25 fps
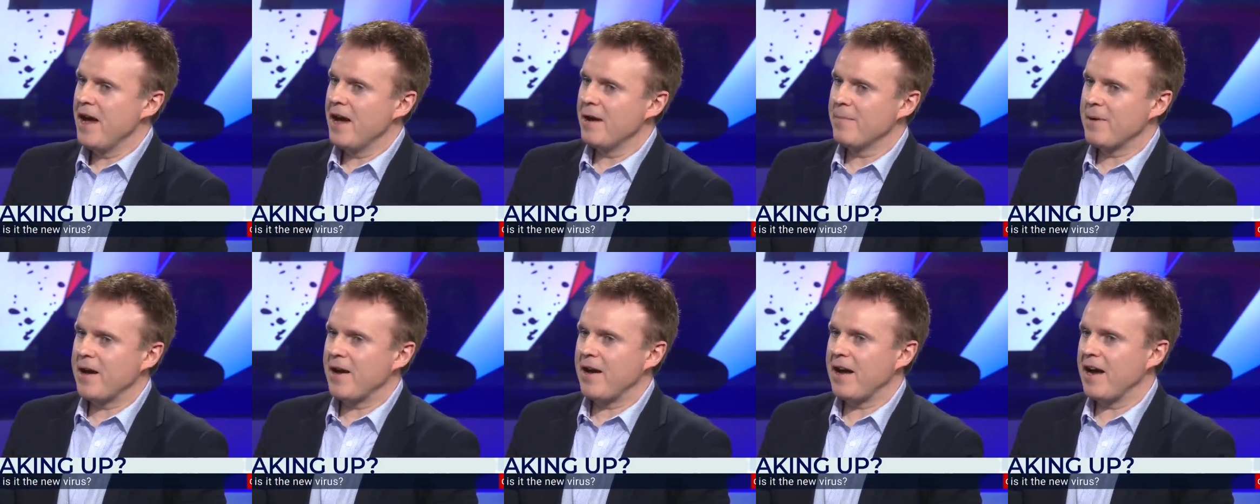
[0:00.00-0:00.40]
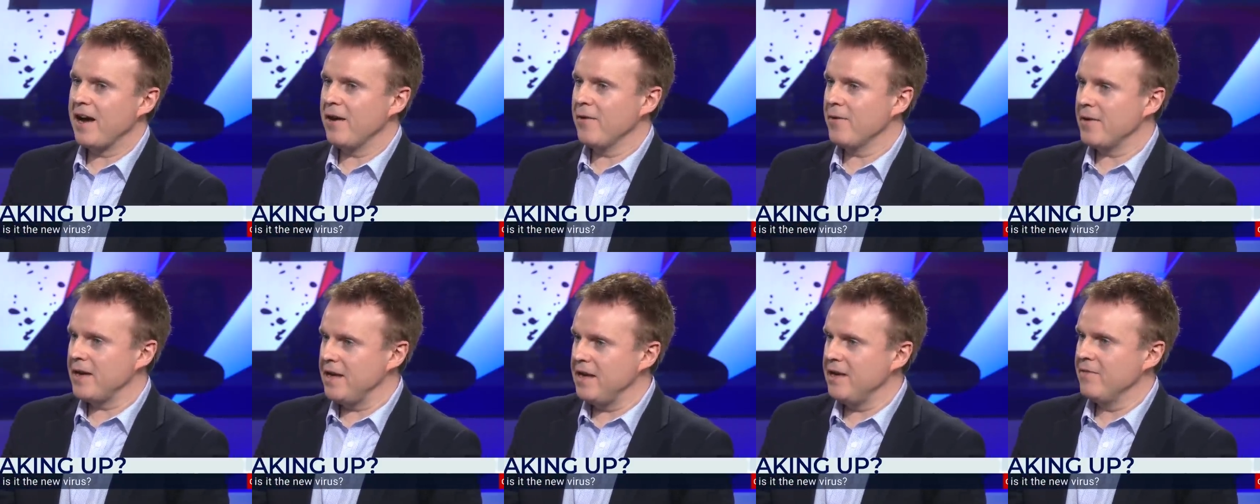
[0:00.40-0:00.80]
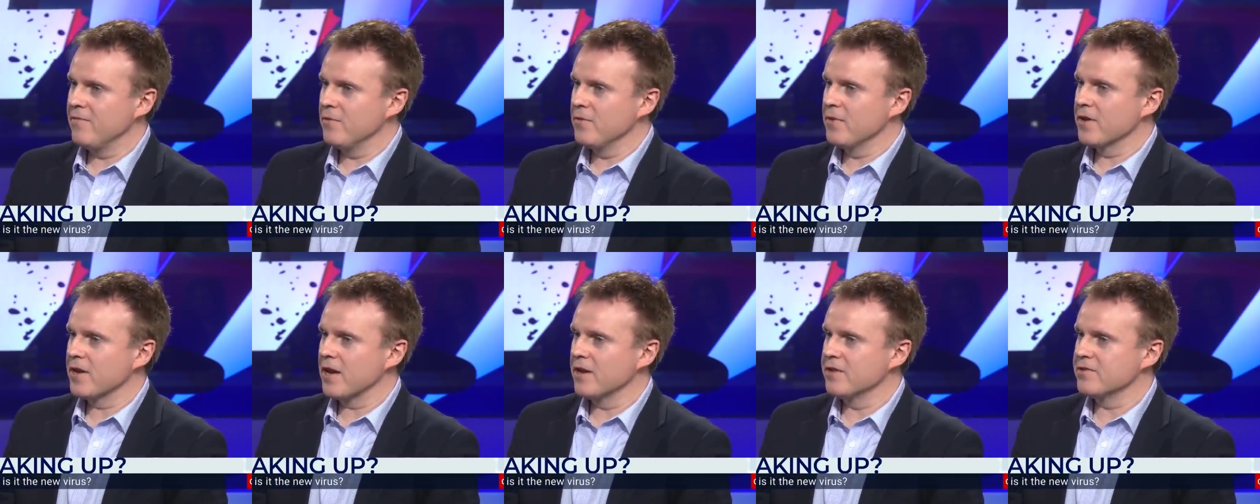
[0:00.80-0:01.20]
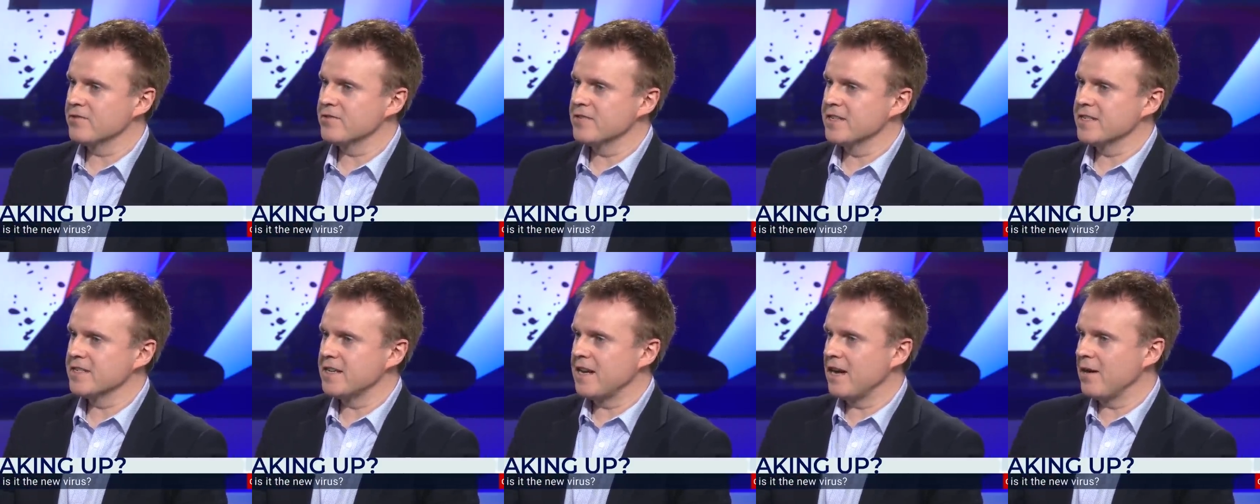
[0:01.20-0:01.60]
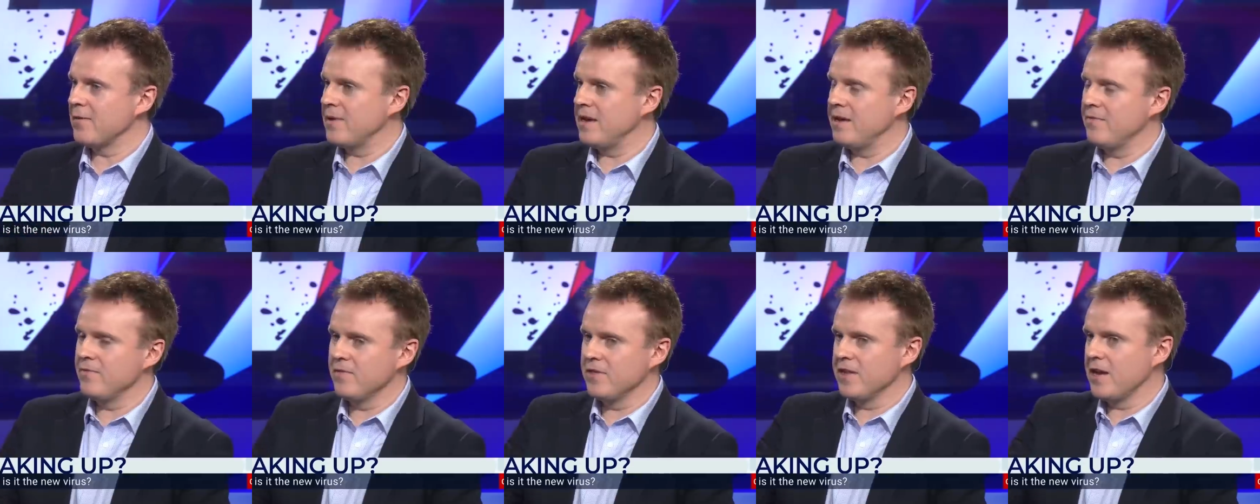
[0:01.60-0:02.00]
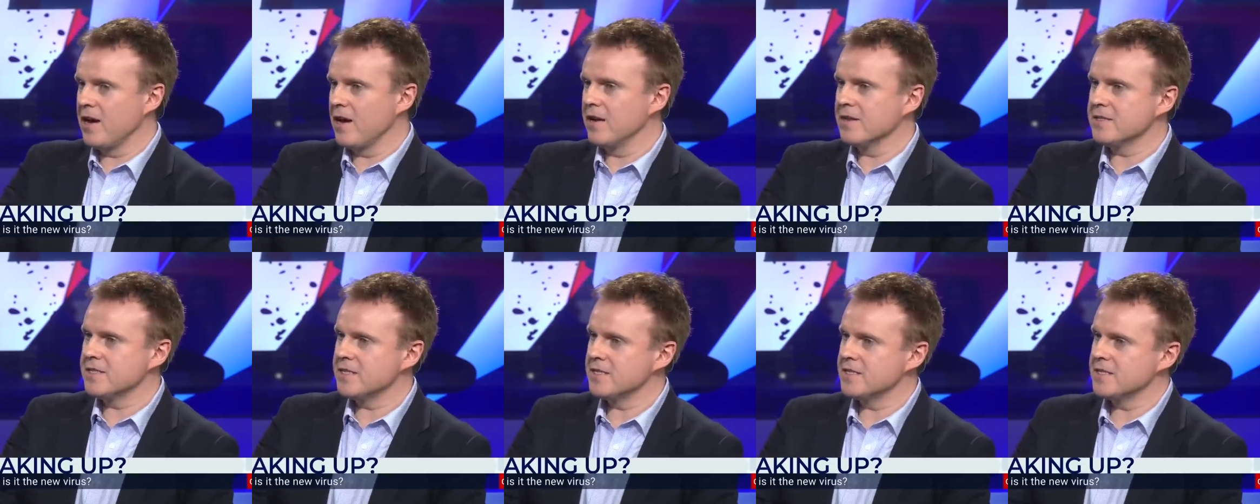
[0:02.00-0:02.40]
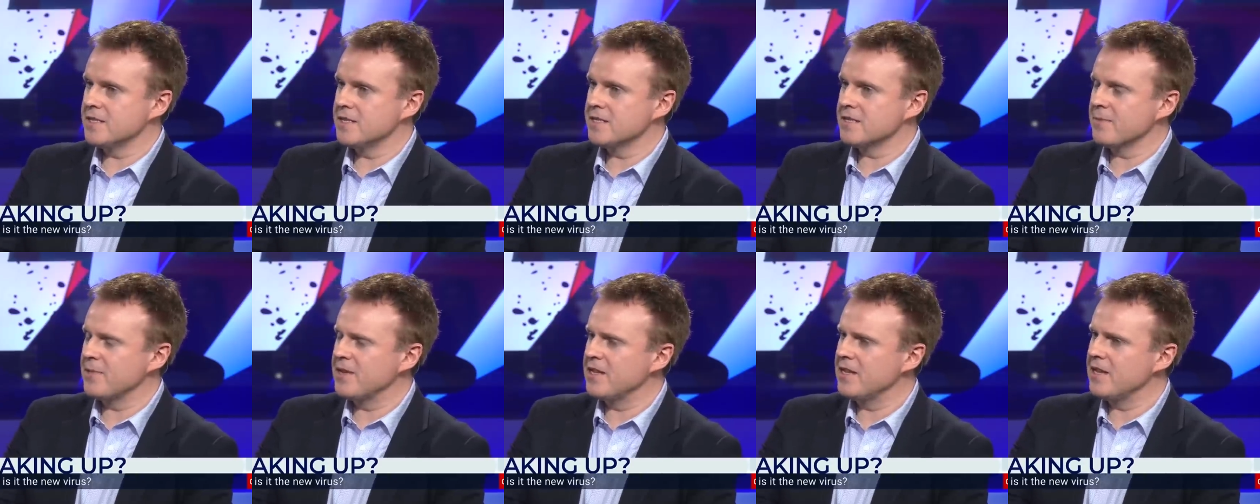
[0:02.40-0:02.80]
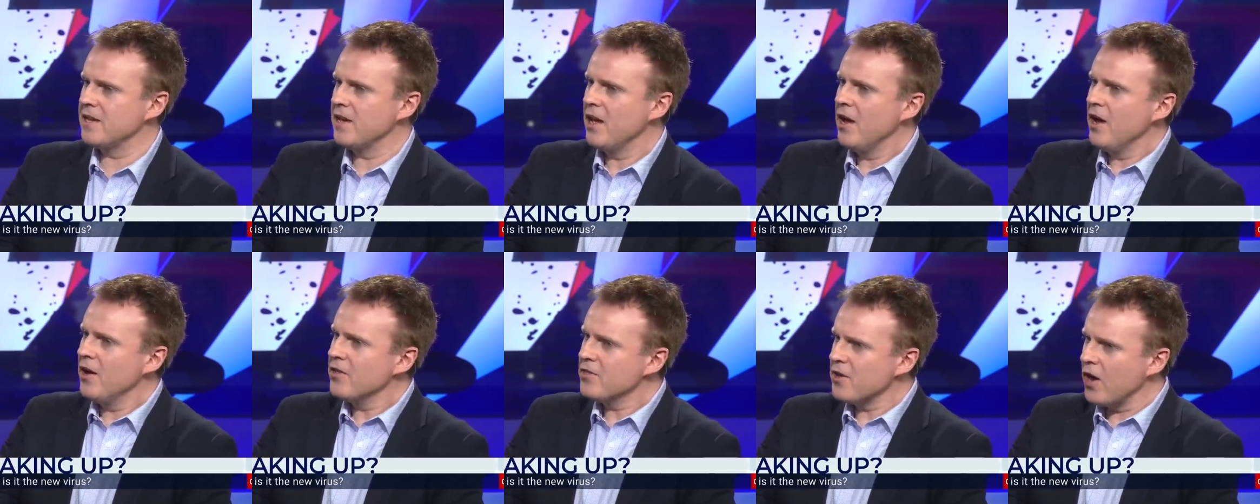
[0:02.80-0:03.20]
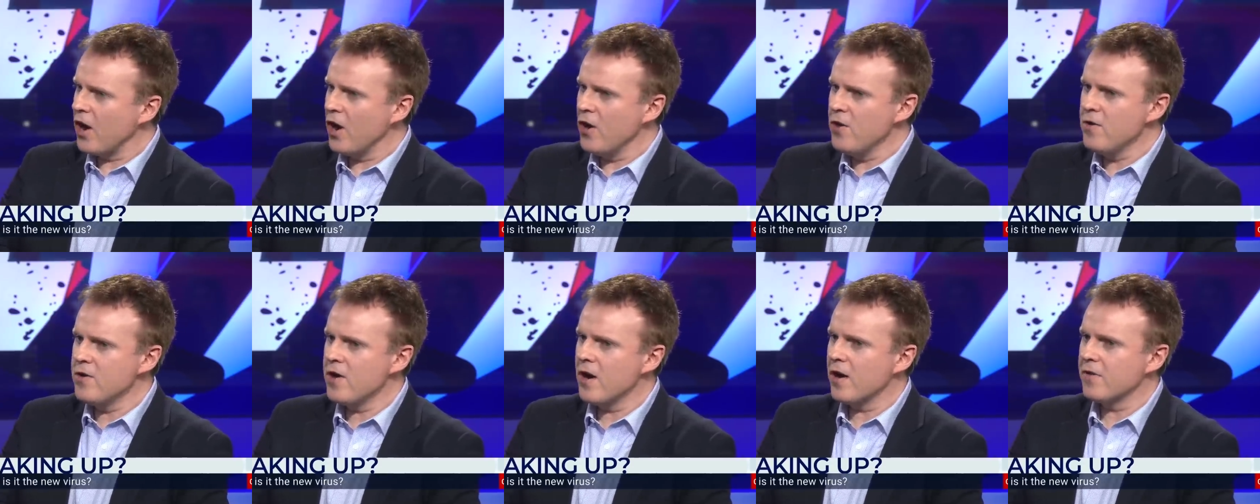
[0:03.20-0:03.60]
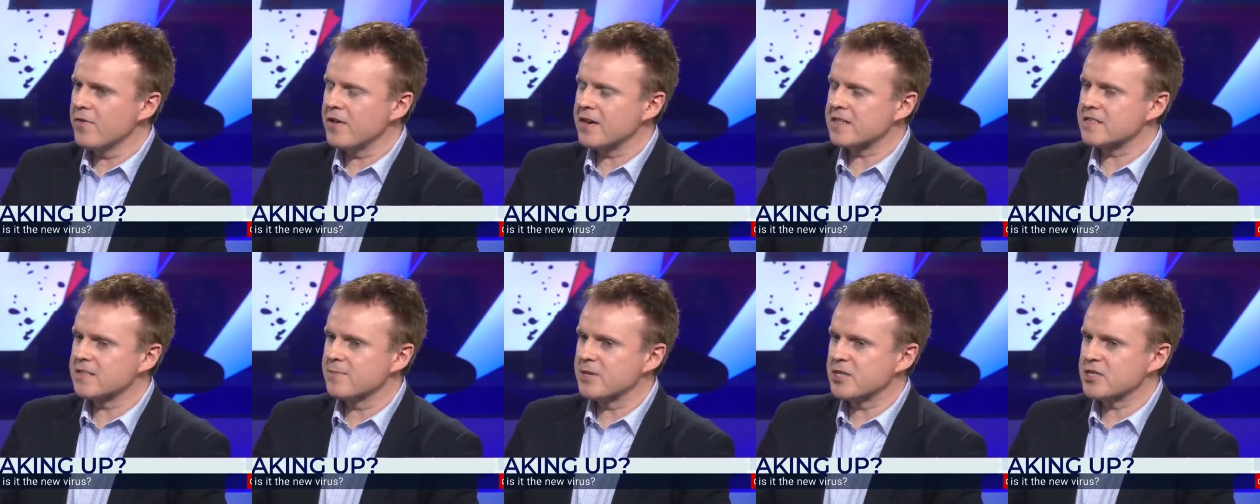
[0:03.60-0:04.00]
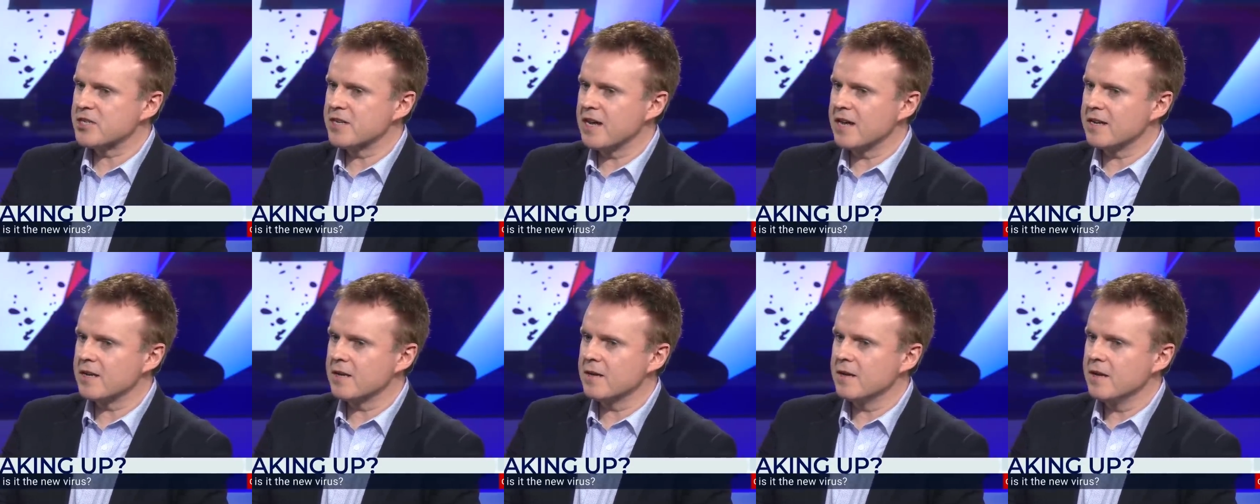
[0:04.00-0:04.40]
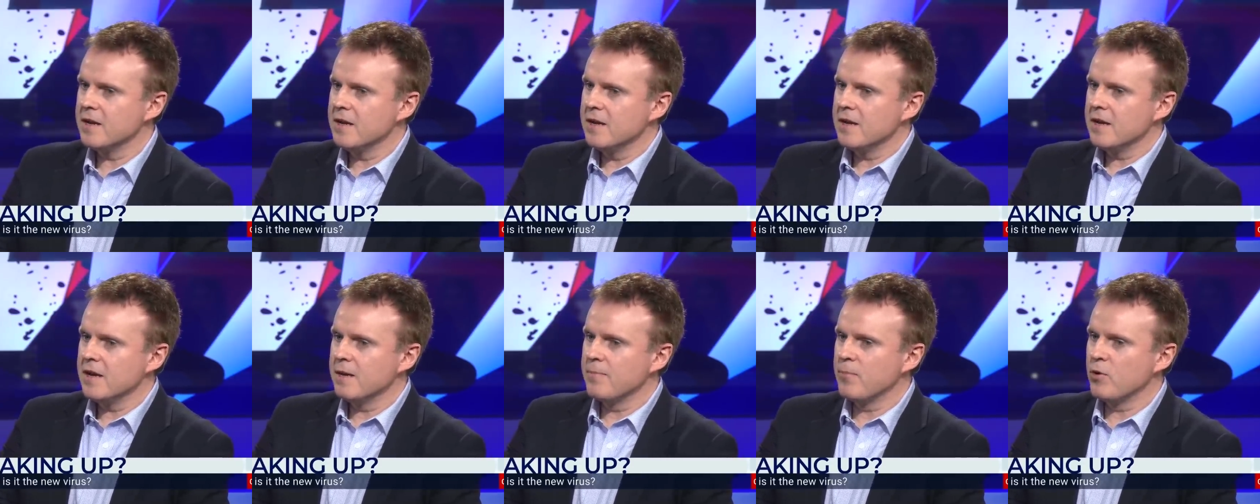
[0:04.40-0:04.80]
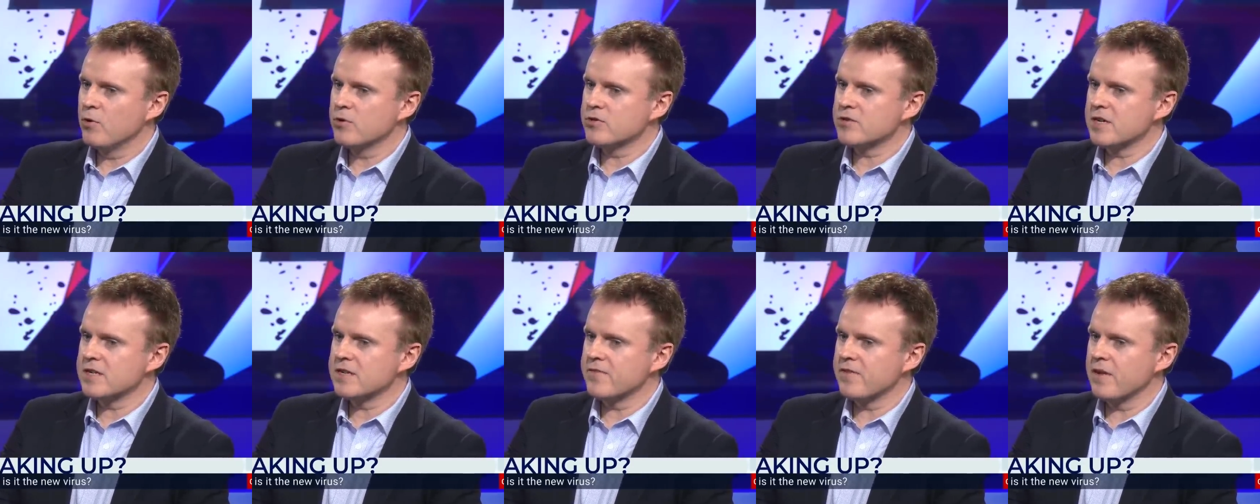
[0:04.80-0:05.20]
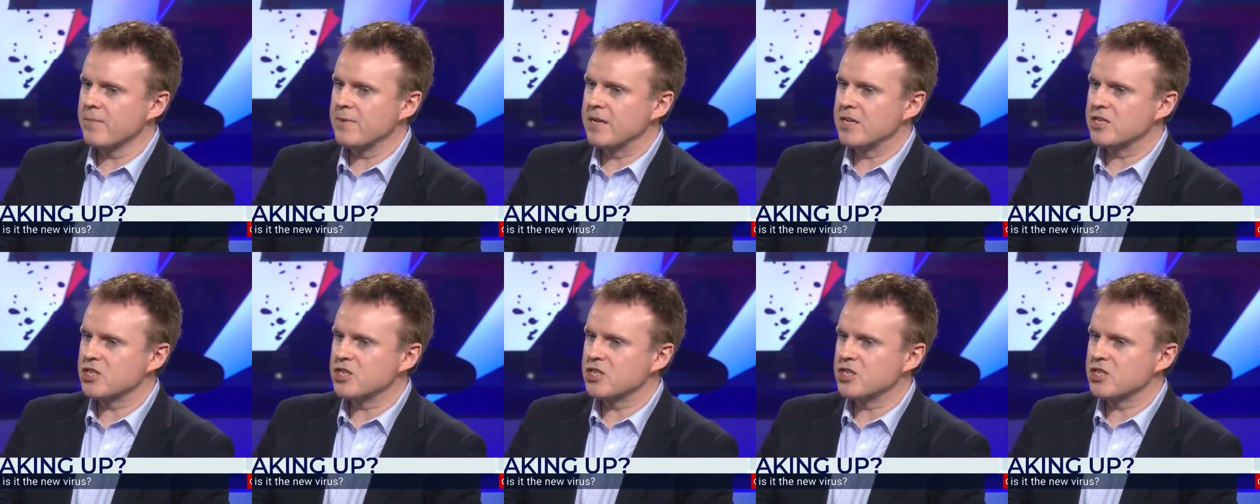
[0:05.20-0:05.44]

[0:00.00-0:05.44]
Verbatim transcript: yeah. about how evil the country is and how evil the artist is. I mean, the, the Hogarth exhibition had a, a portrait of